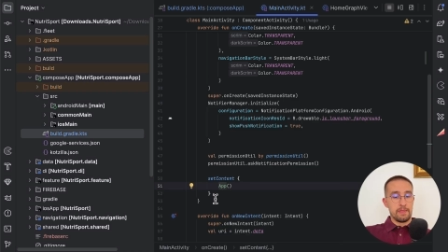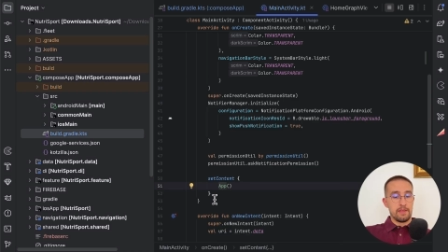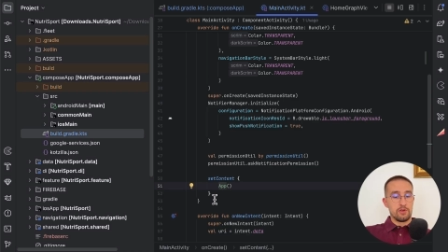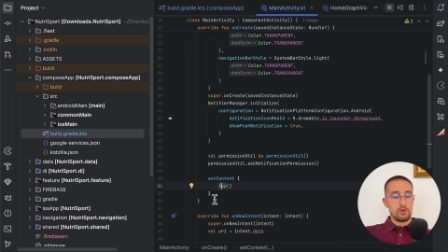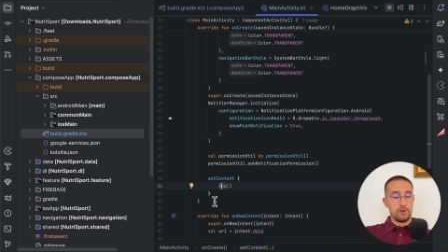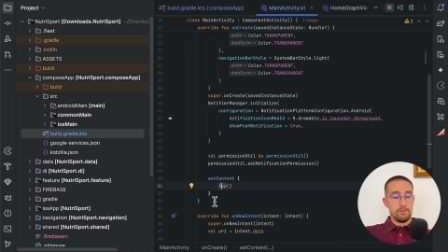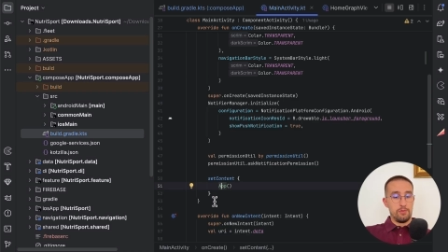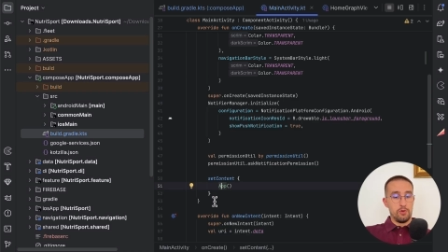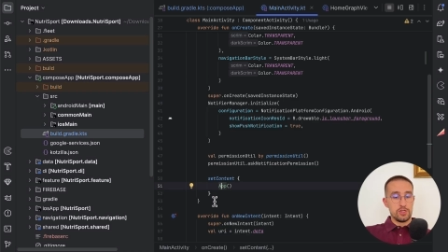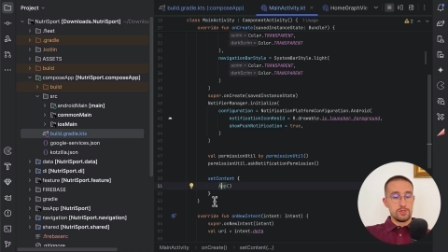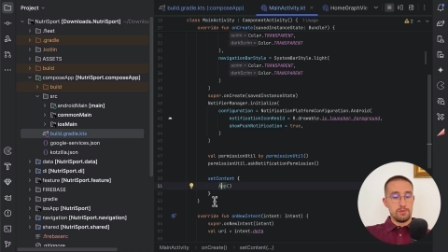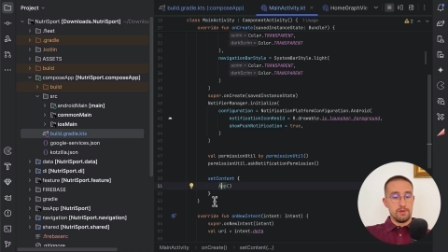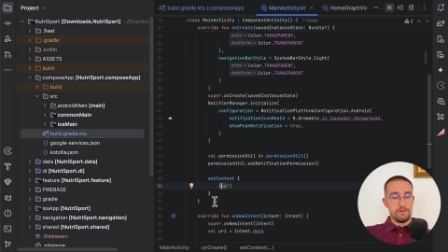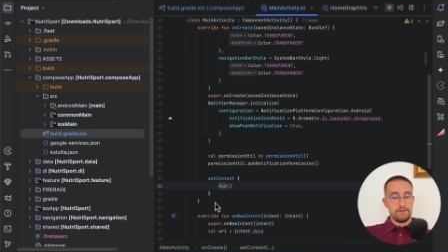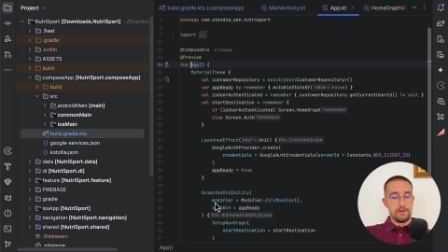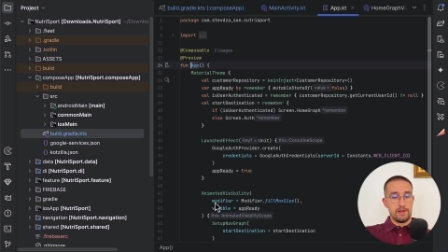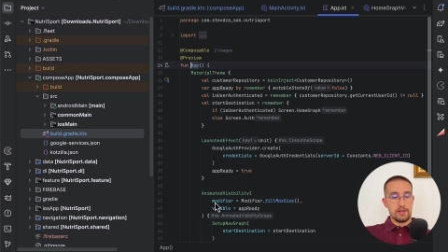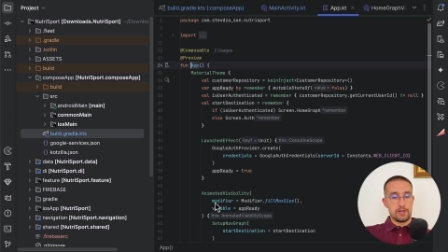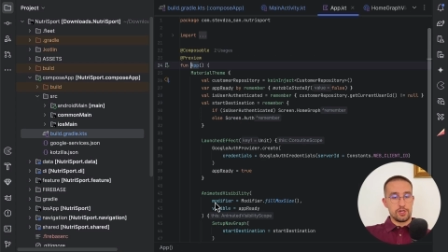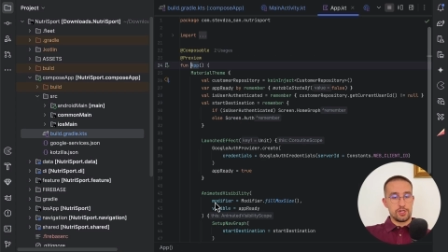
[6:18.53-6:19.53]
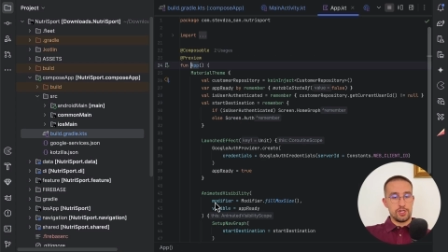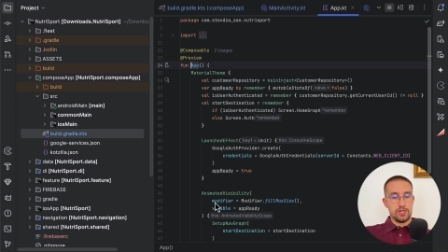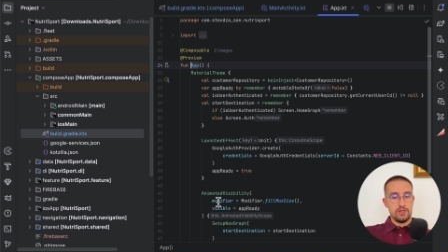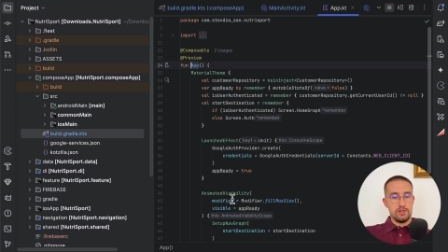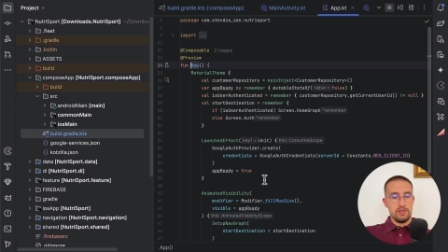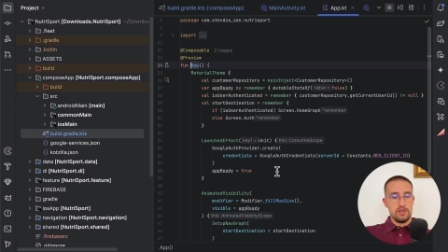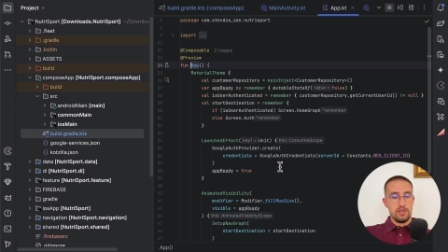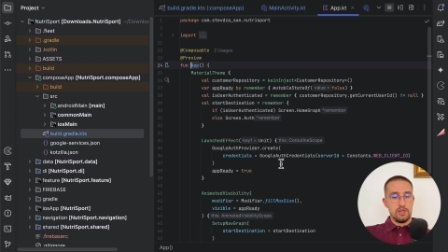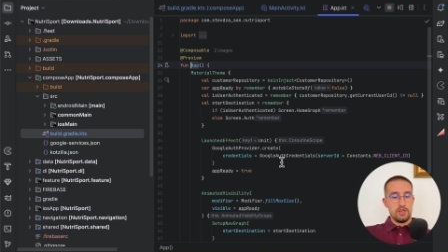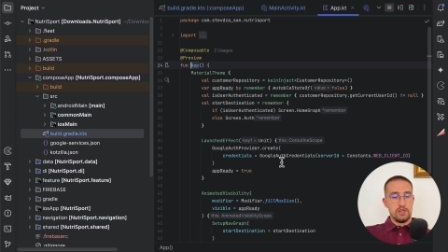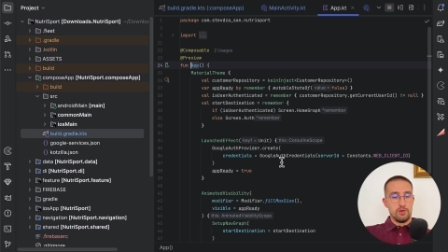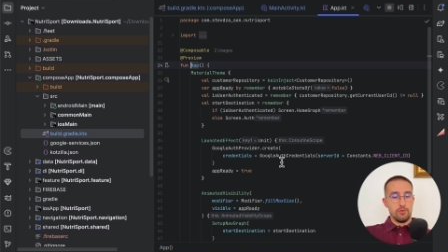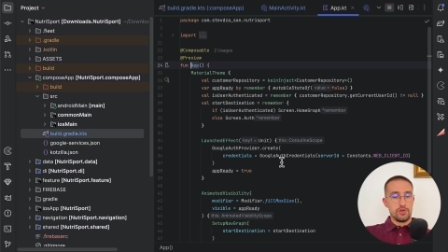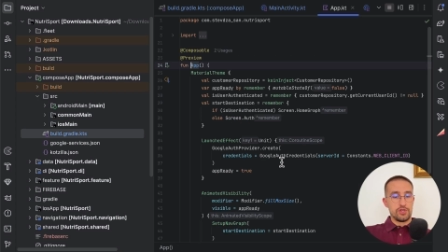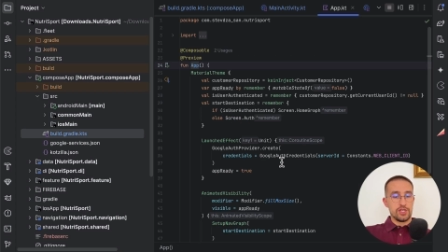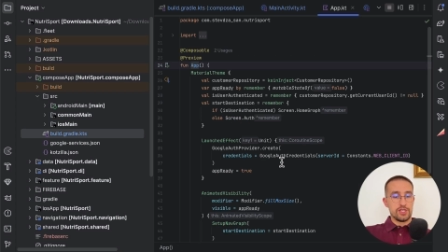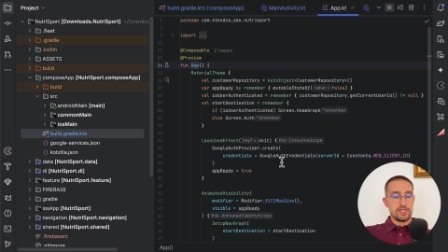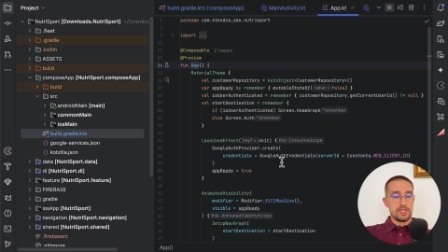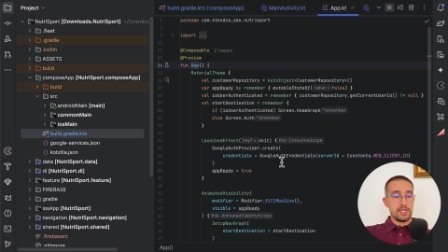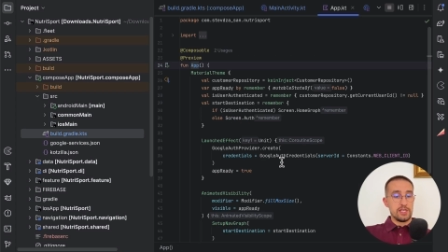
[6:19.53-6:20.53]
composable function, which
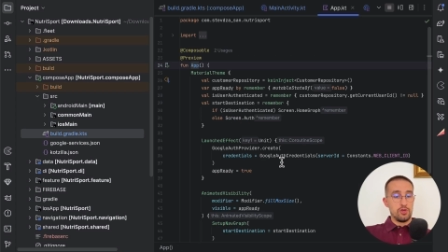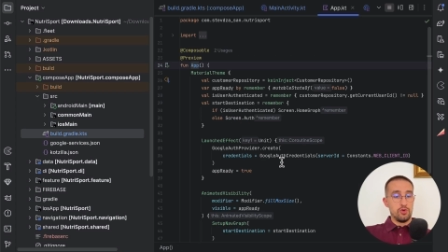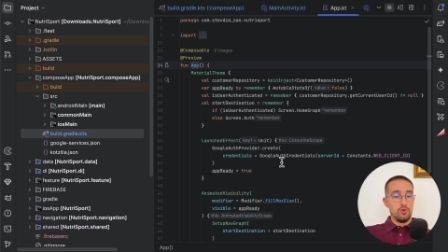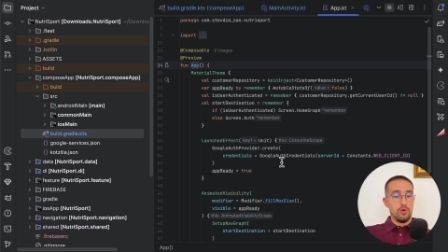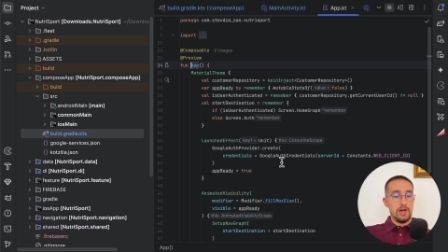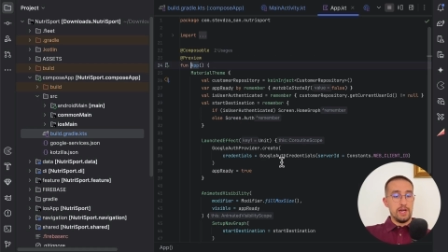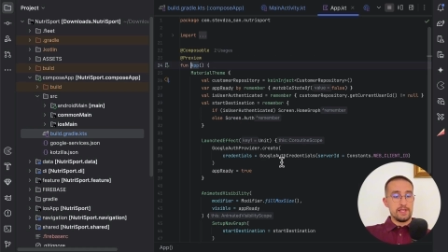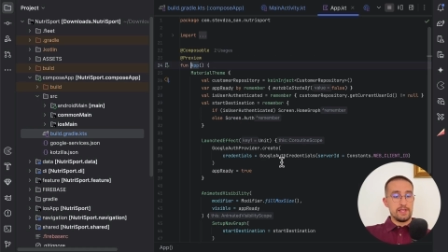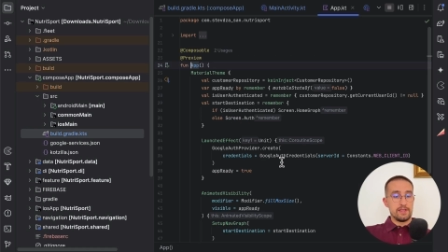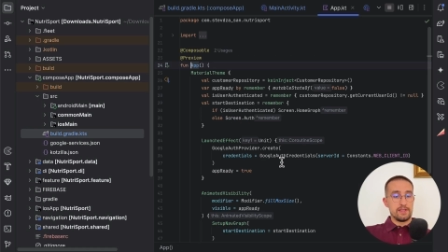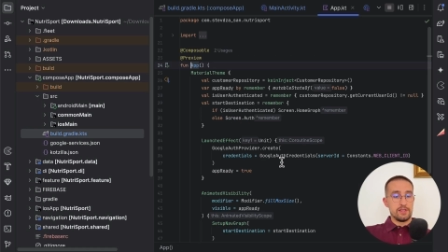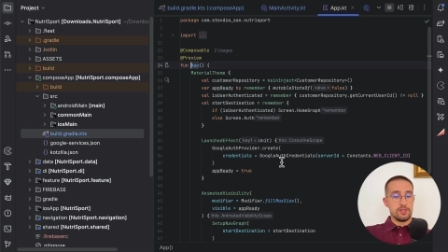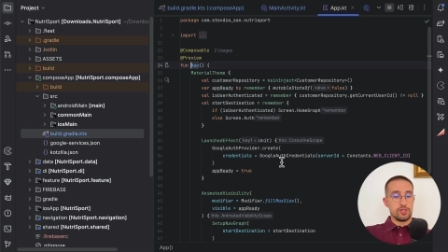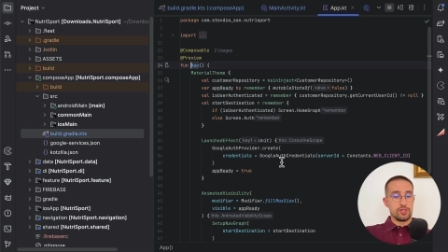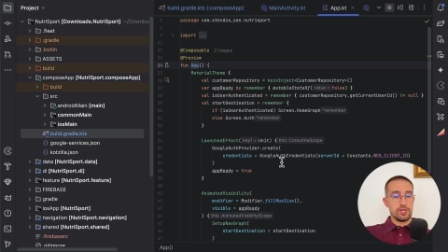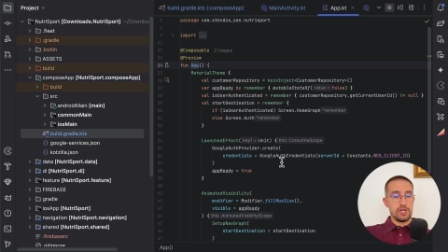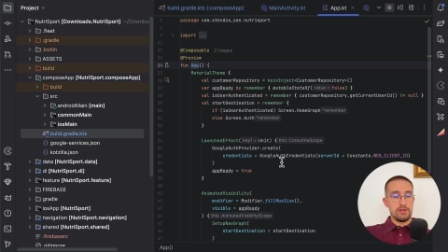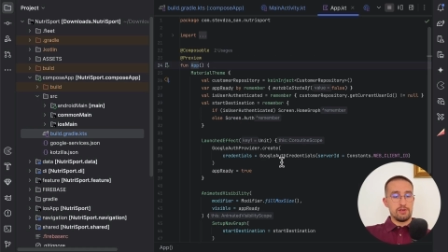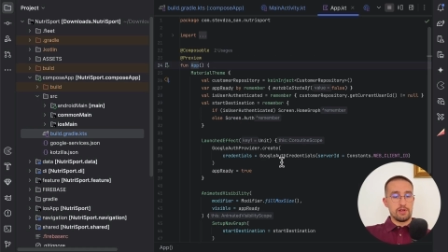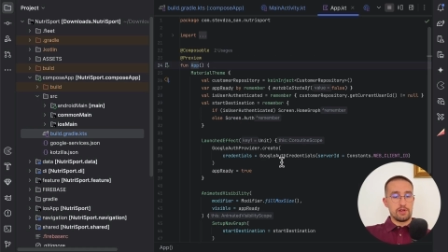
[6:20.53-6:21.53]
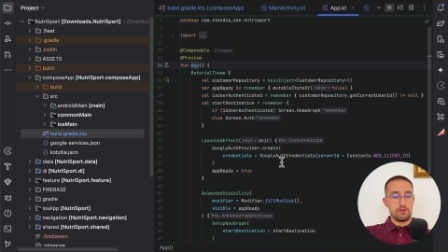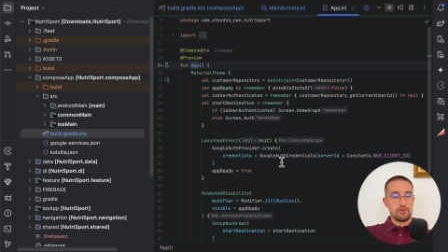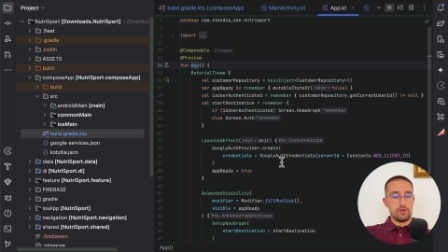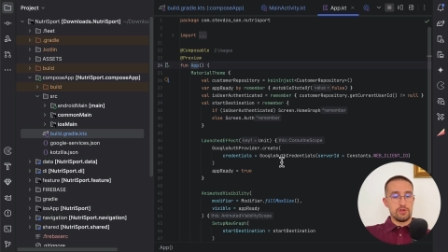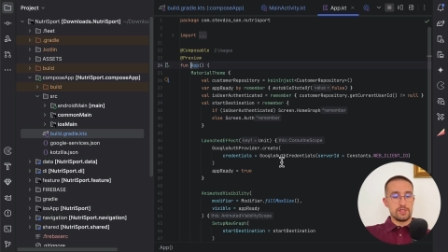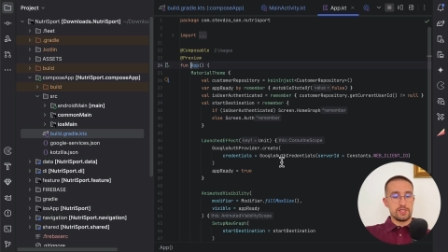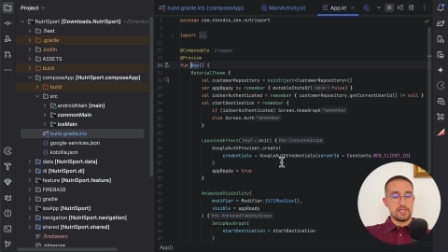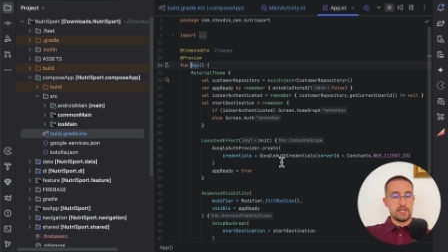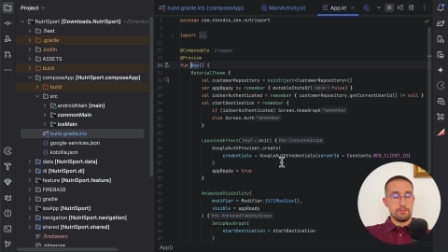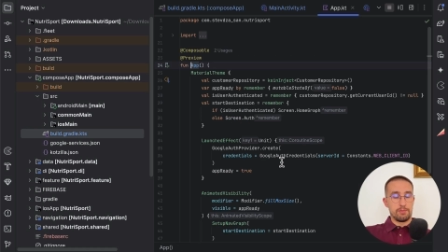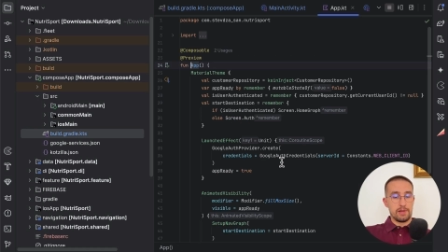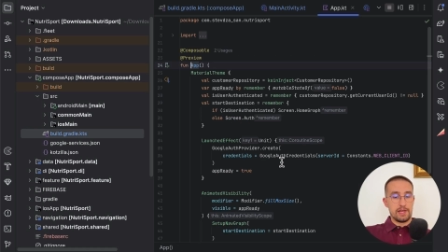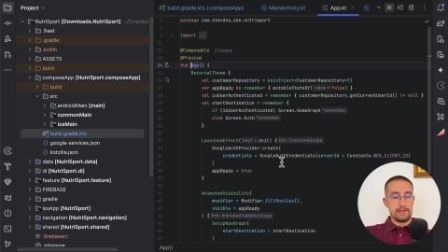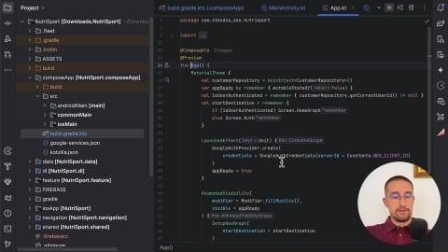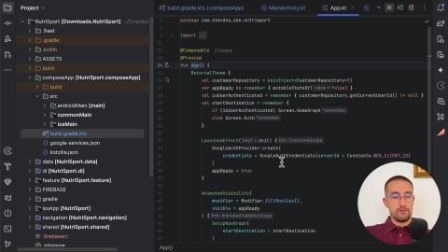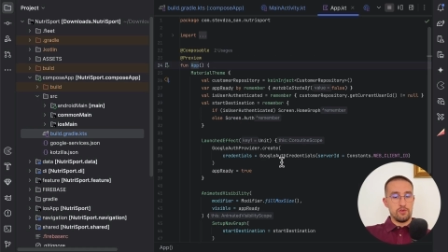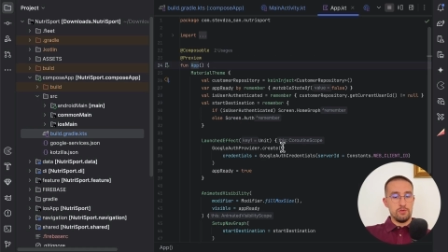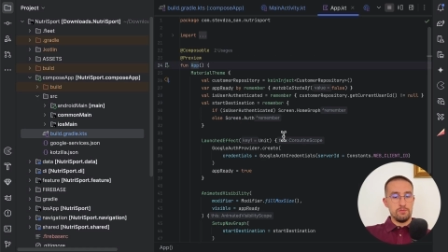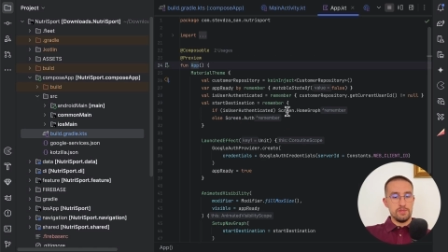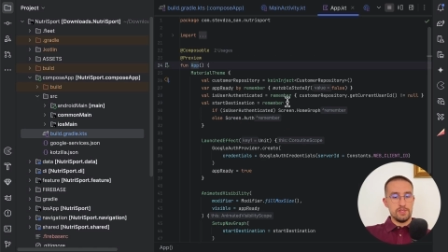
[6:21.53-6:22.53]
is the UI that is shared across
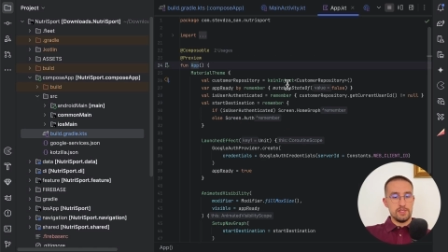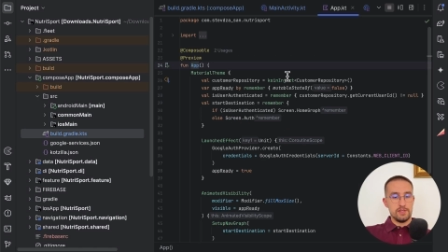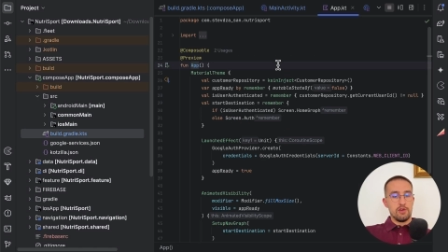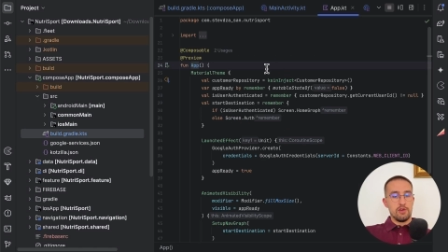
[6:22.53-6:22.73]
platforms,